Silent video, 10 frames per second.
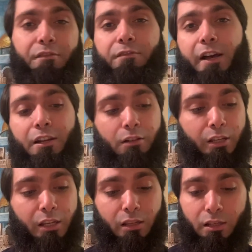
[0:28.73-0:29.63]

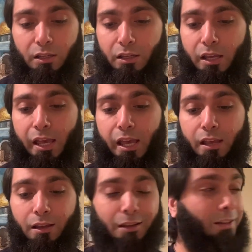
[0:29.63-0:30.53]
finally, a...
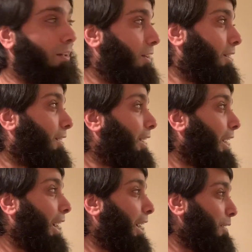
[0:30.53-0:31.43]

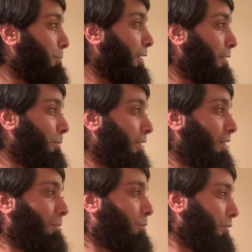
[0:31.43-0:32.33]
Hi
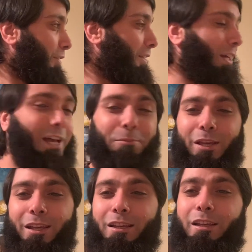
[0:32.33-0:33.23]
Baba, perfect
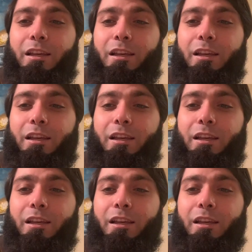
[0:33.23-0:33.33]
timing.